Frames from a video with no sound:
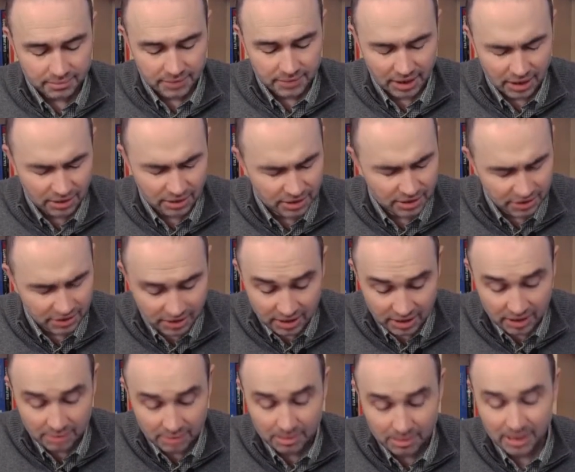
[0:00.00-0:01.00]
You know,
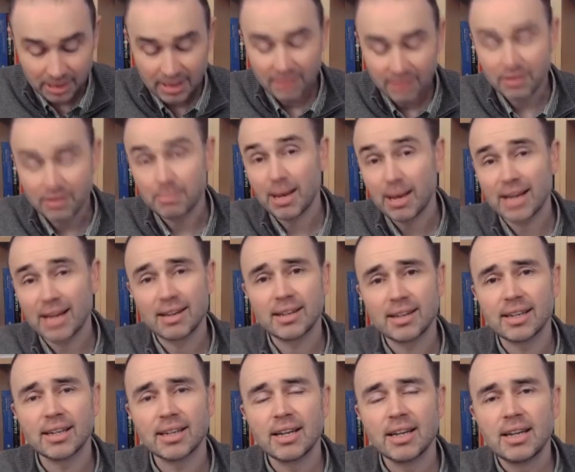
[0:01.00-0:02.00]
consider the believer
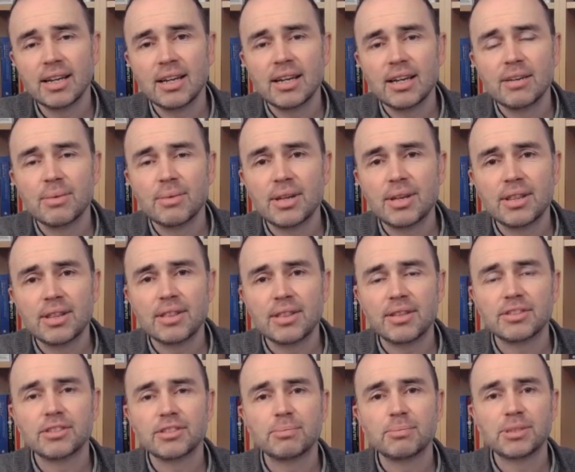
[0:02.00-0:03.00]
battling with
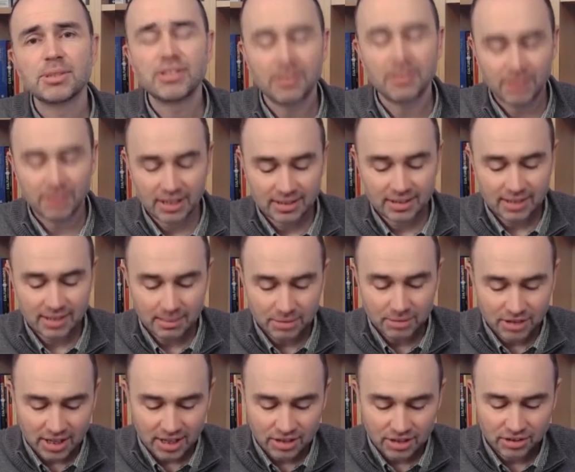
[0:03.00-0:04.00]
specific
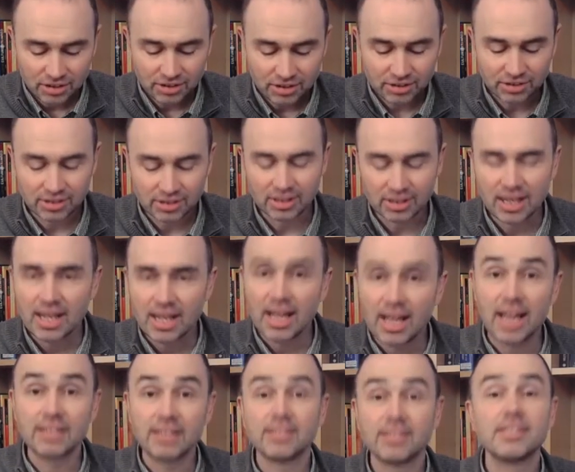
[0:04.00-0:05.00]
temptations and
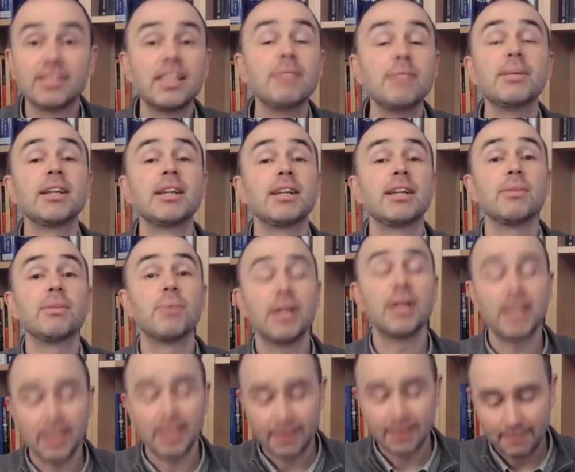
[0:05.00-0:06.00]
seemingly
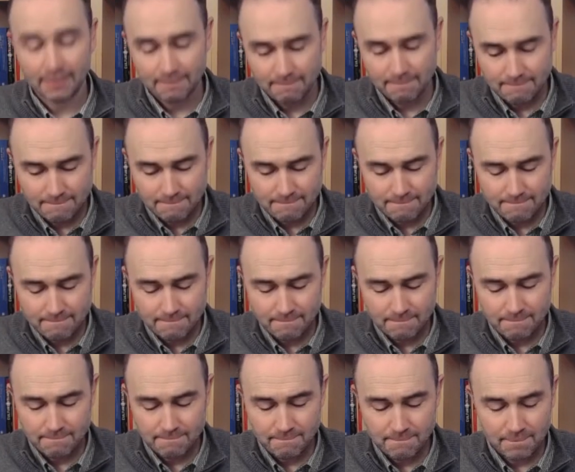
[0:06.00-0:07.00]
winning,
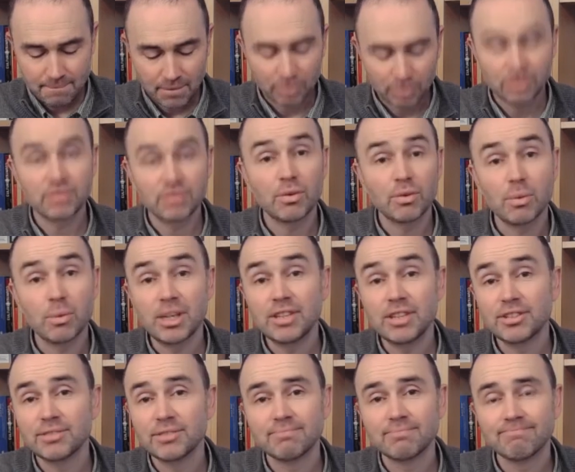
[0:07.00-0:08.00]
not just for
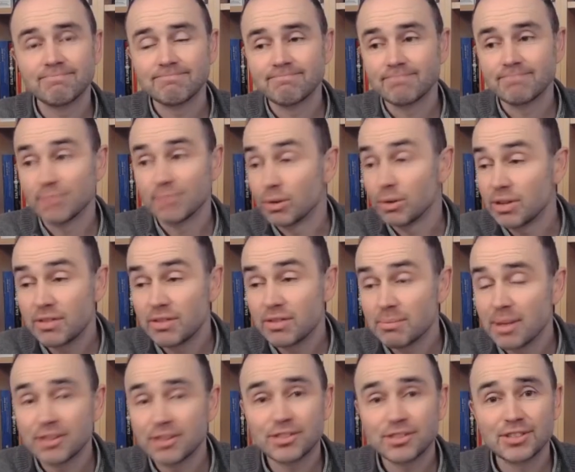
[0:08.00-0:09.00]
weeks or
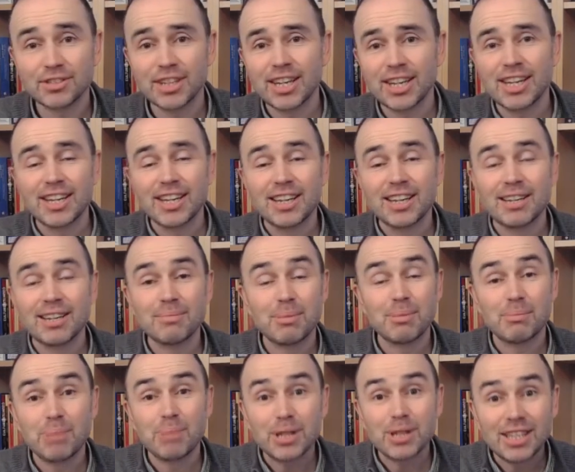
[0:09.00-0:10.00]
even months,
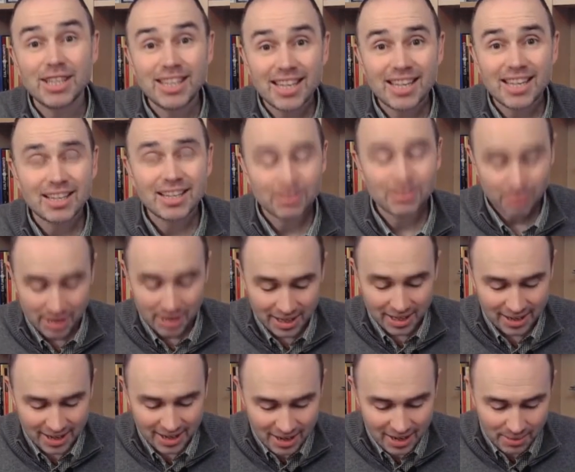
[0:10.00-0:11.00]
but years,
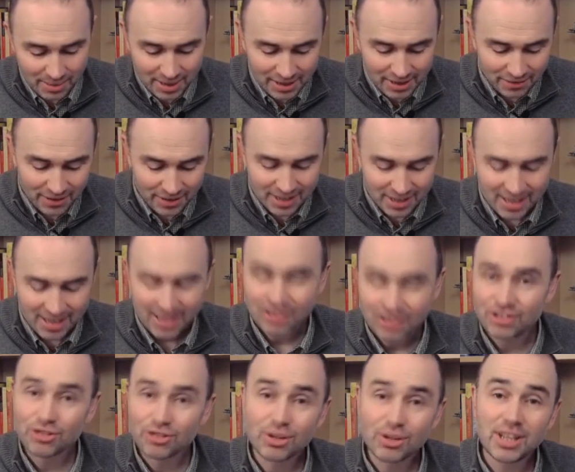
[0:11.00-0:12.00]
winning for years.
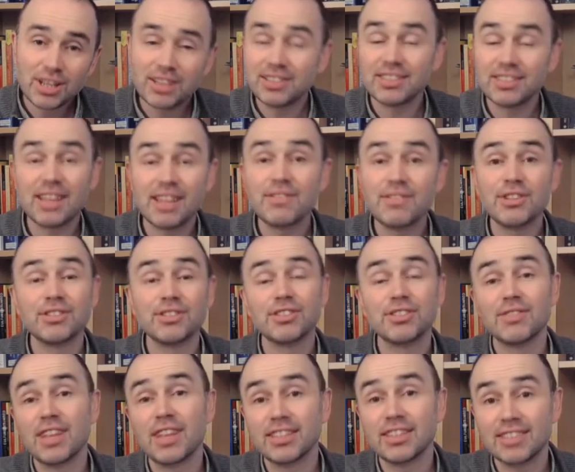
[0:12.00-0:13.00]
Surely this is evidence
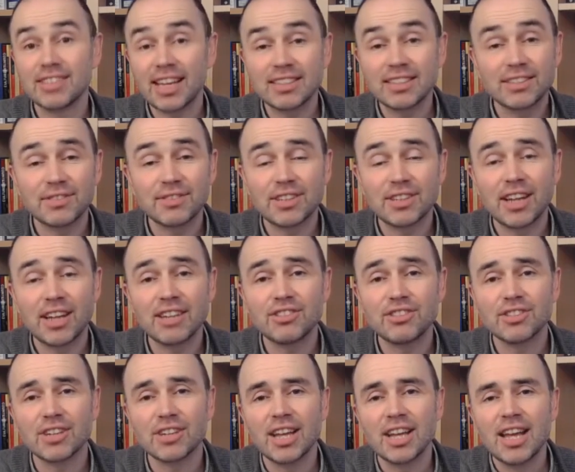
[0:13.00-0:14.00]
of their
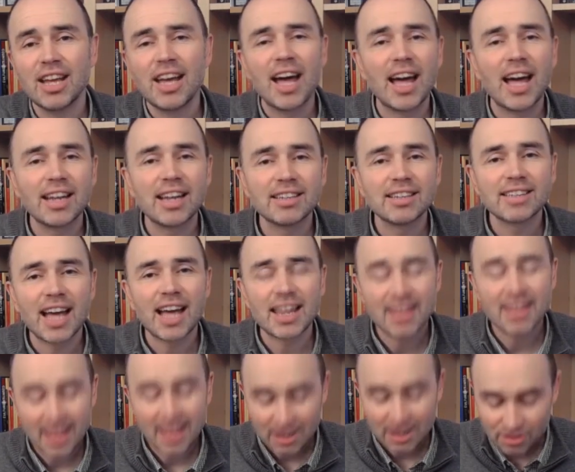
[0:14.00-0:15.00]
sanctification and
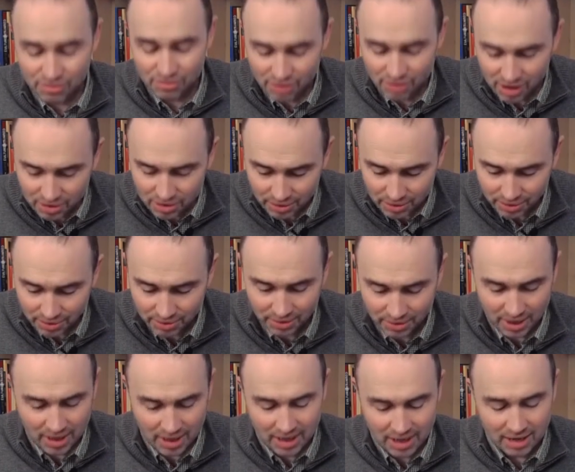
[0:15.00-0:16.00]
their growth
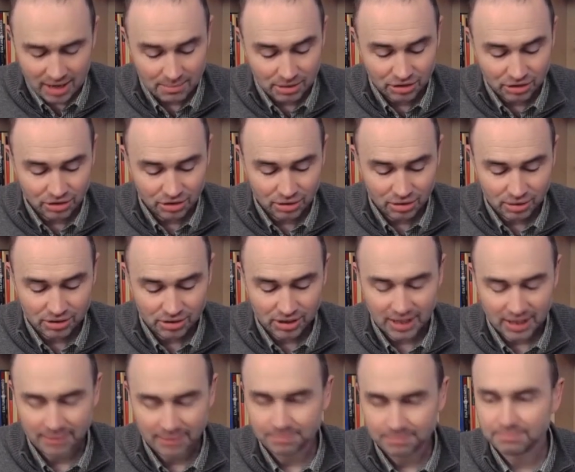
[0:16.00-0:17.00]
in
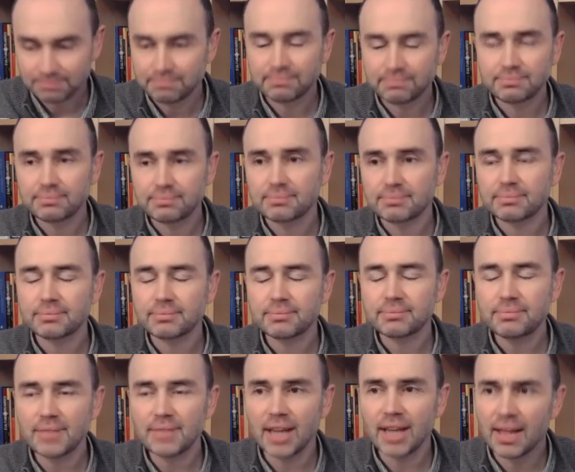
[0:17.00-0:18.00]
maturity.
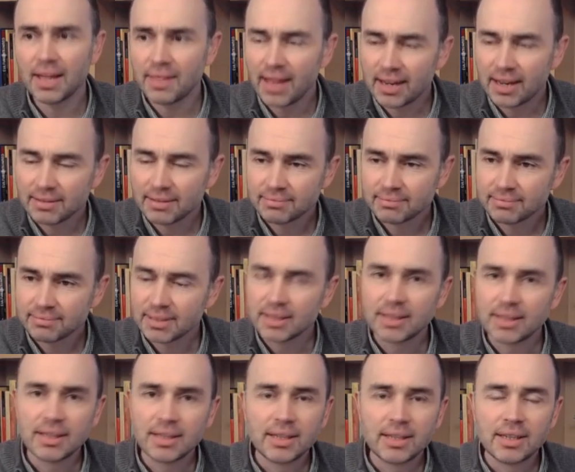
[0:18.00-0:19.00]
And then,
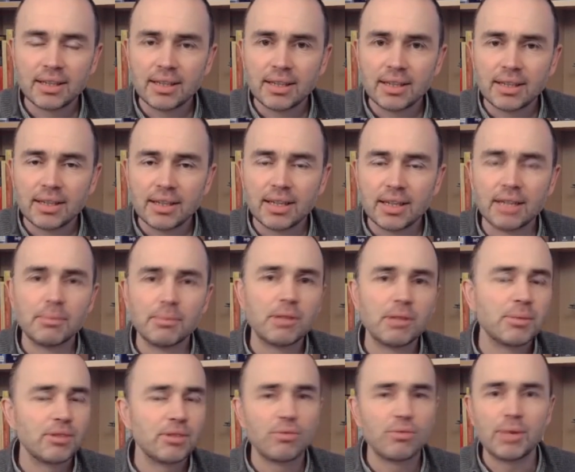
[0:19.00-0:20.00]
in a
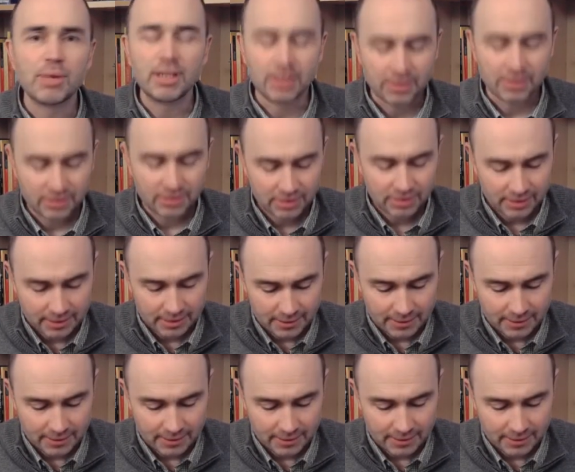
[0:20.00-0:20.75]
moment of weakness,